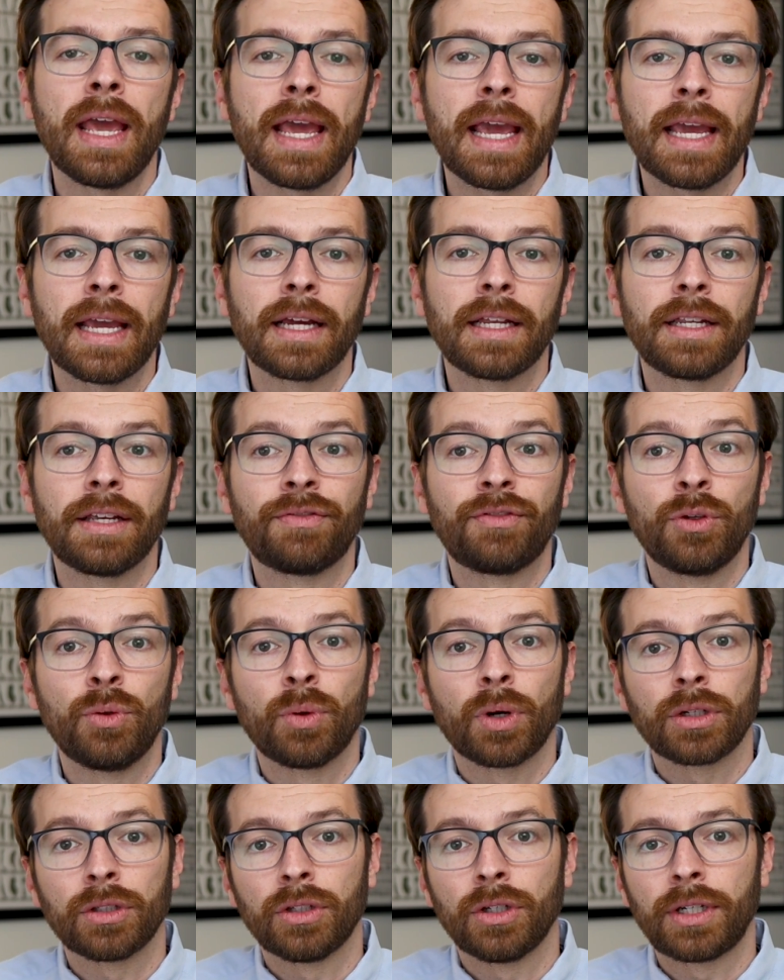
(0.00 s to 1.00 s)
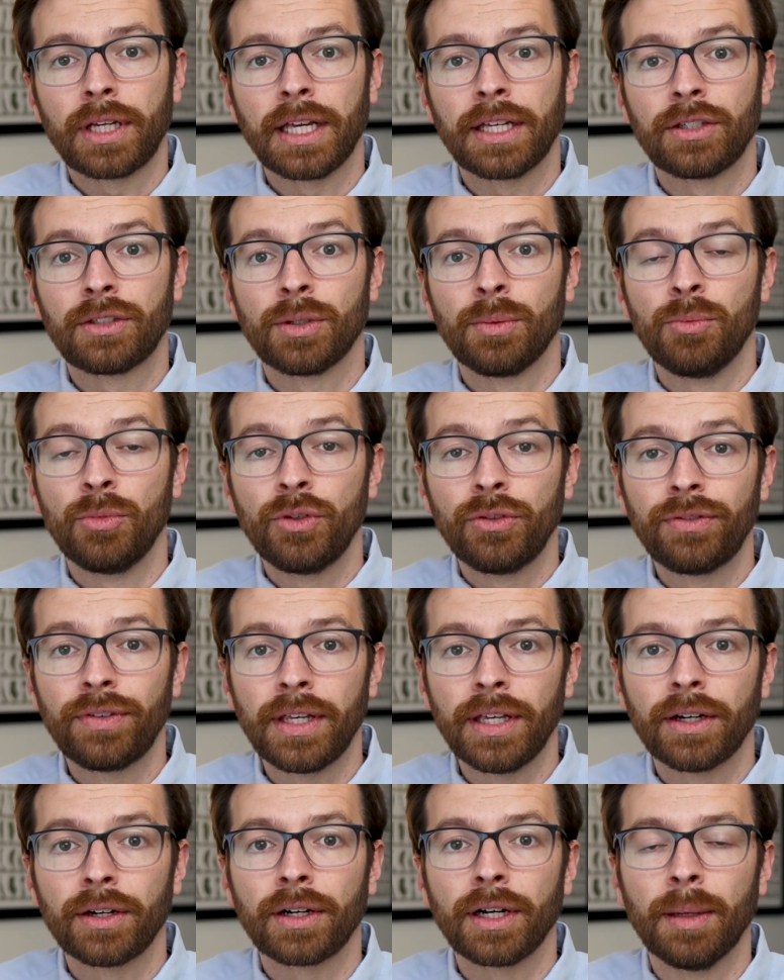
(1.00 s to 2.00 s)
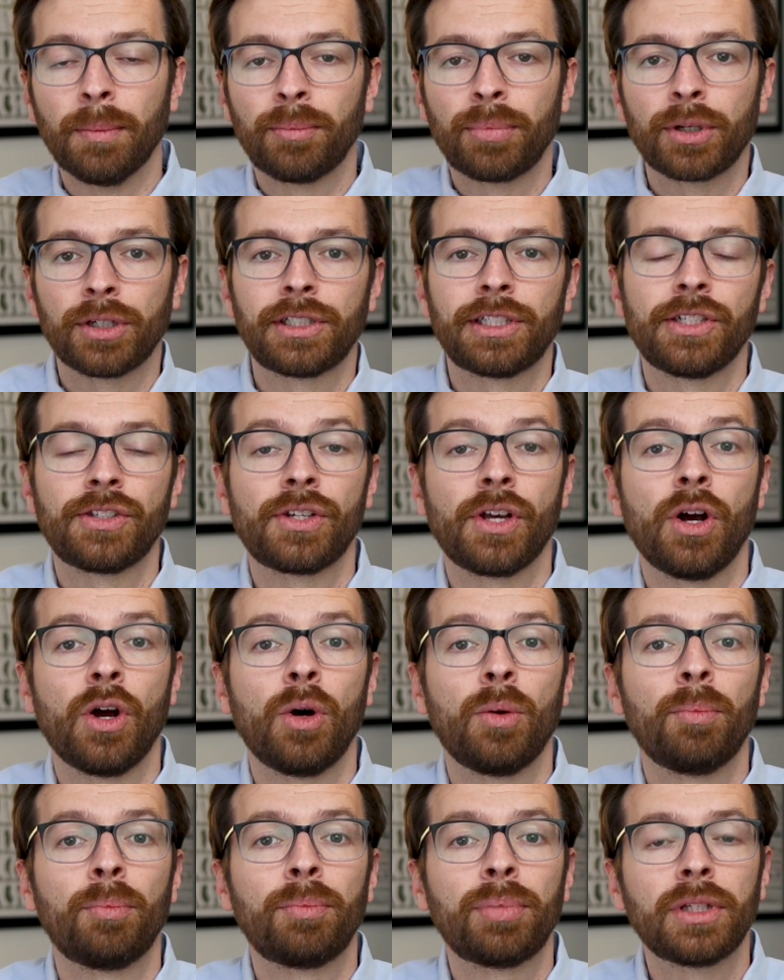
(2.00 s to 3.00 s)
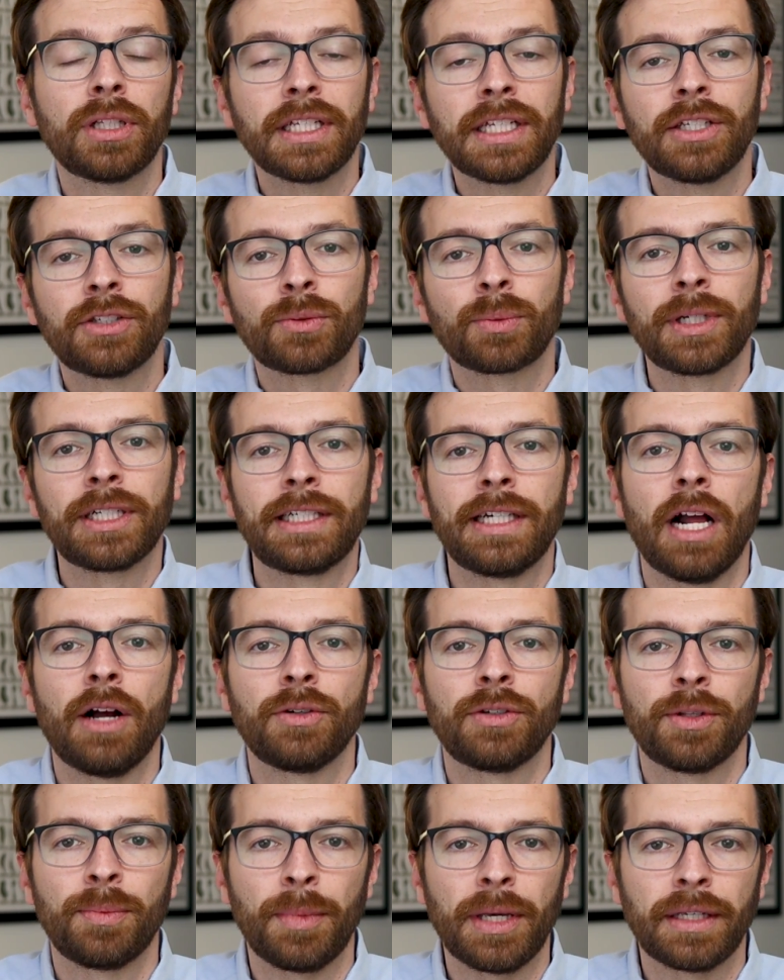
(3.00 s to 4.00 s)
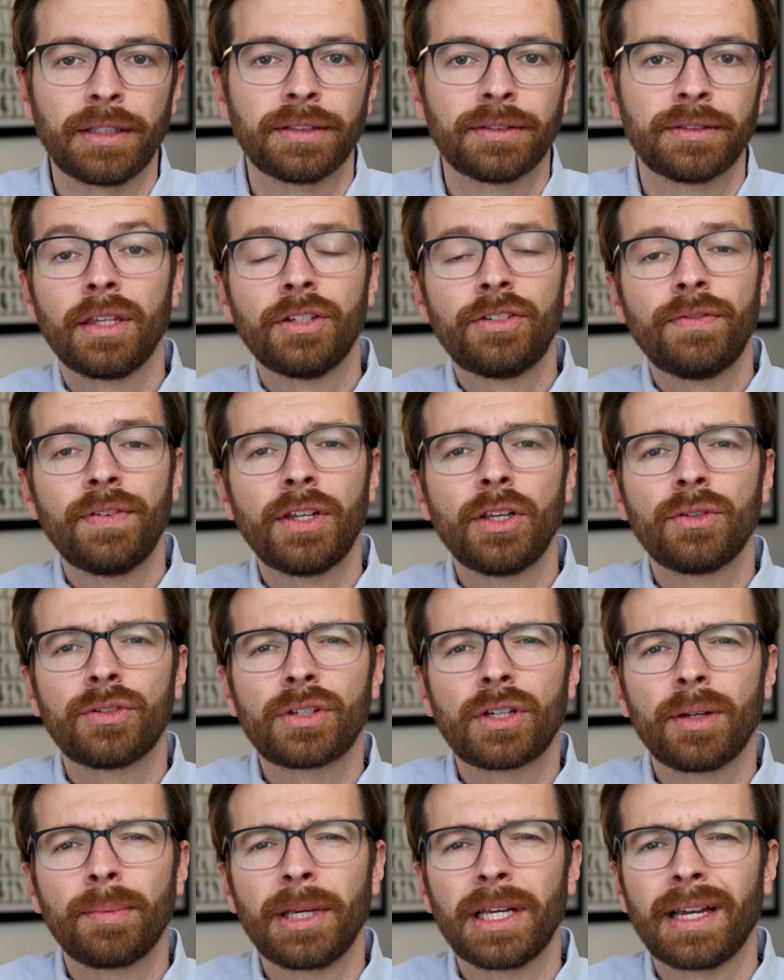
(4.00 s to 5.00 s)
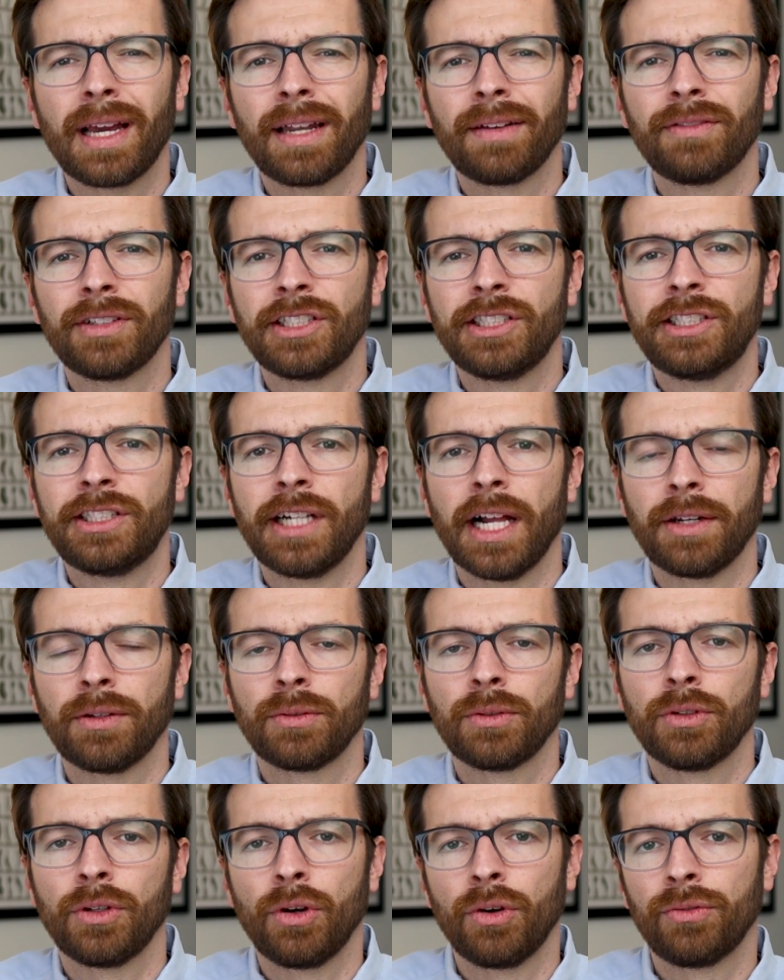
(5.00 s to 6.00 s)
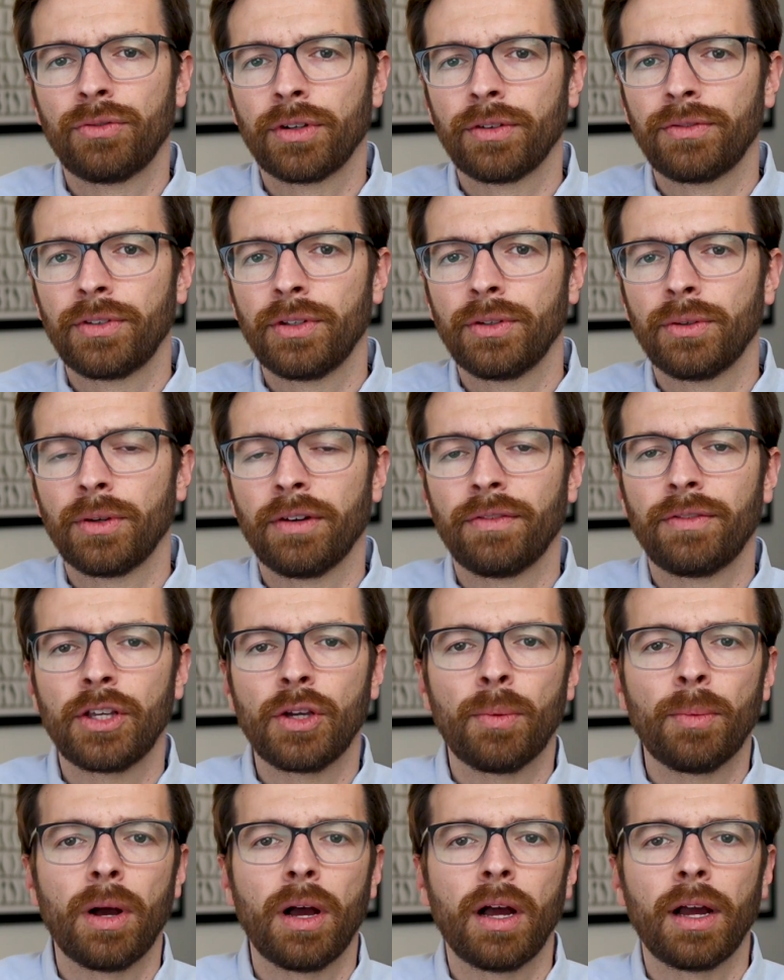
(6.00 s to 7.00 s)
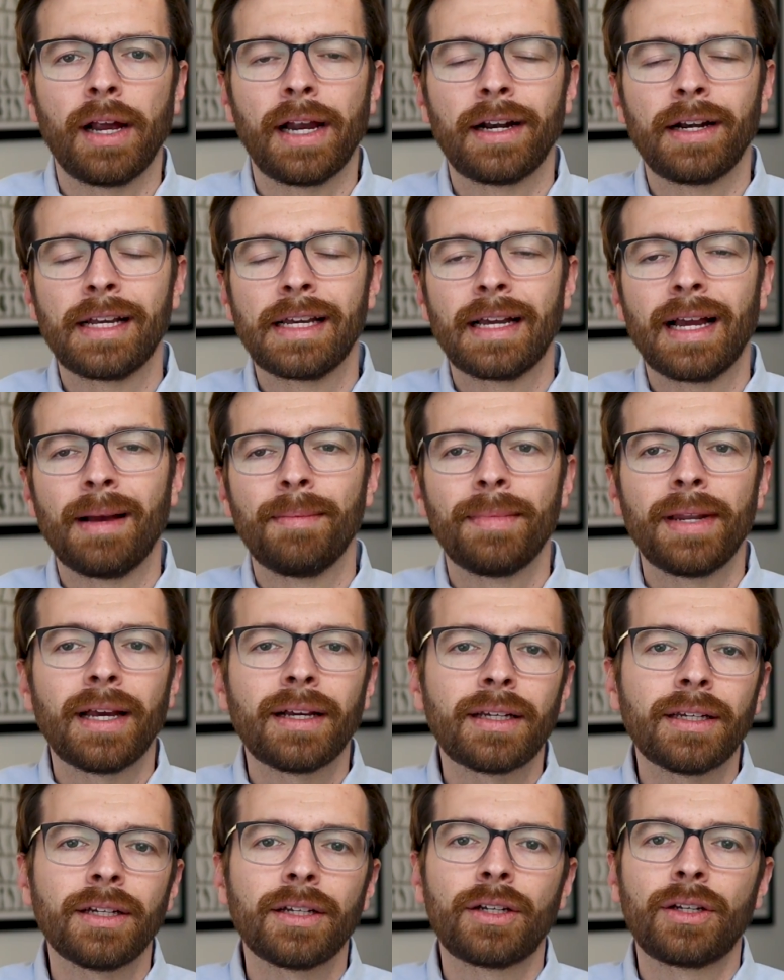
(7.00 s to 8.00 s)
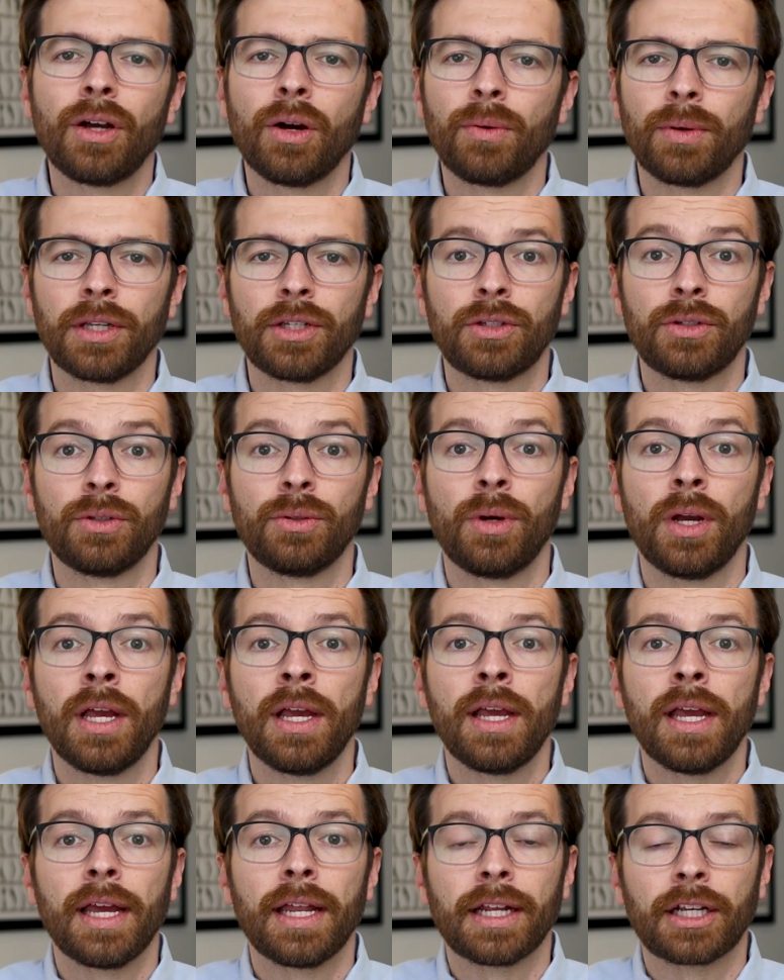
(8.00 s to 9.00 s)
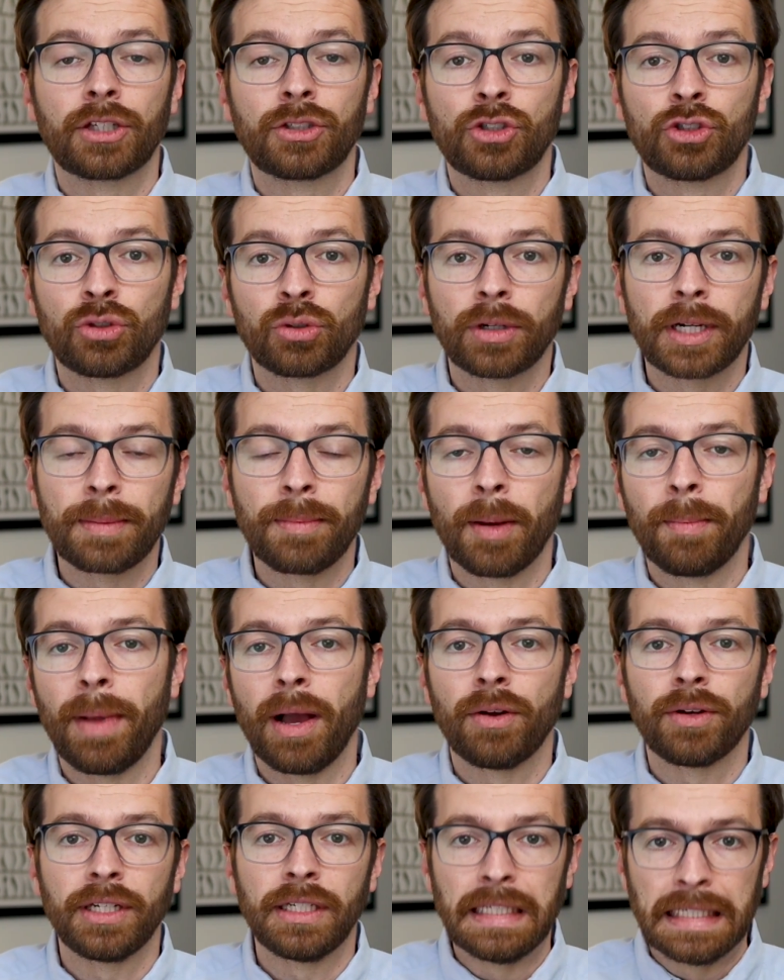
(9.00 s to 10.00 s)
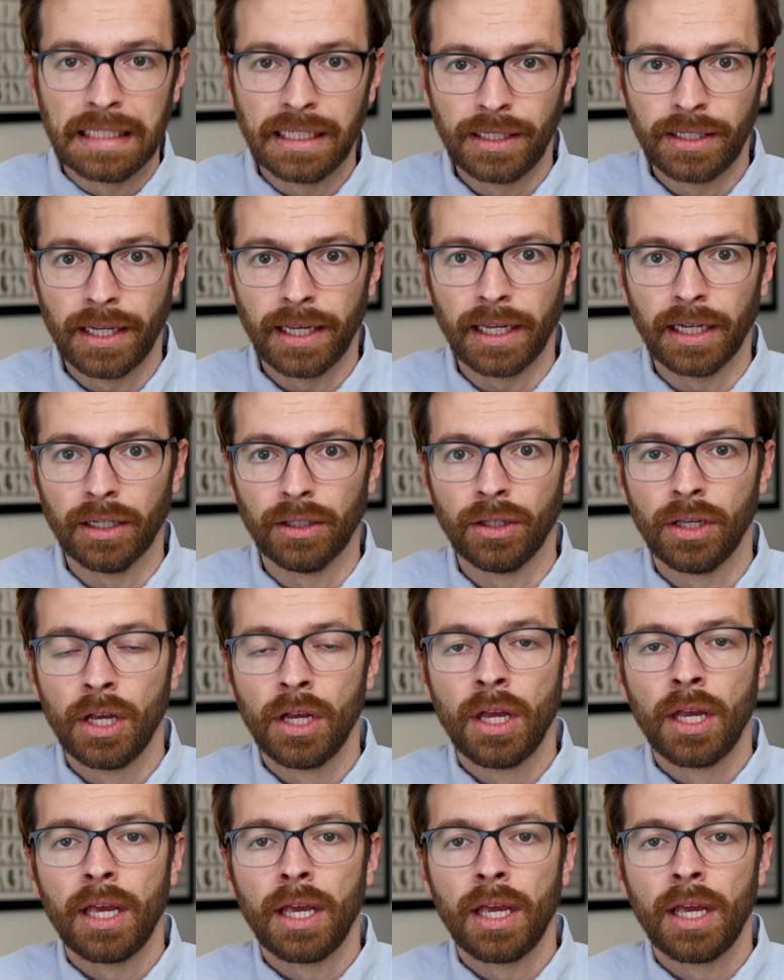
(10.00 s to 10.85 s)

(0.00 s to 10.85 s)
And if you are looking to move here and purchase a home, please reach out to me. This video is going to be kind of a general overview of the Omaha area. I'm not going to go into an extreme amount of detail.